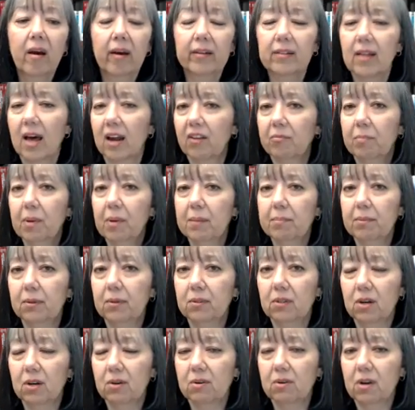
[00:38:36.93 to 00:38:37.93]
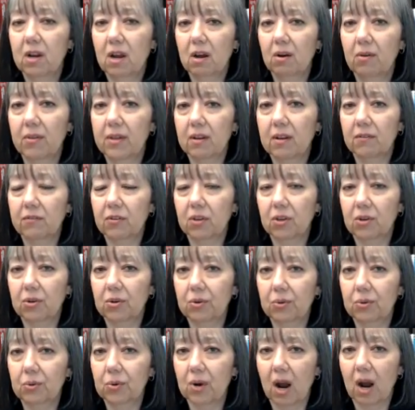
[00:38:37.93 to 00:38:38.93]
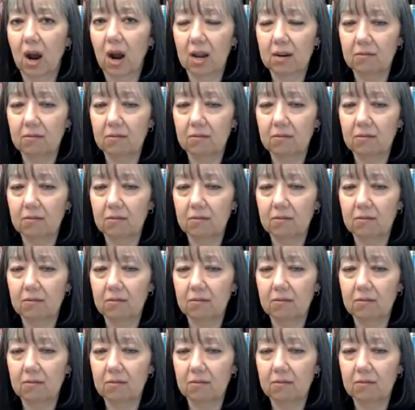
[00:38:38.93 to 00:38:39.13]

A lot of people don't know that if you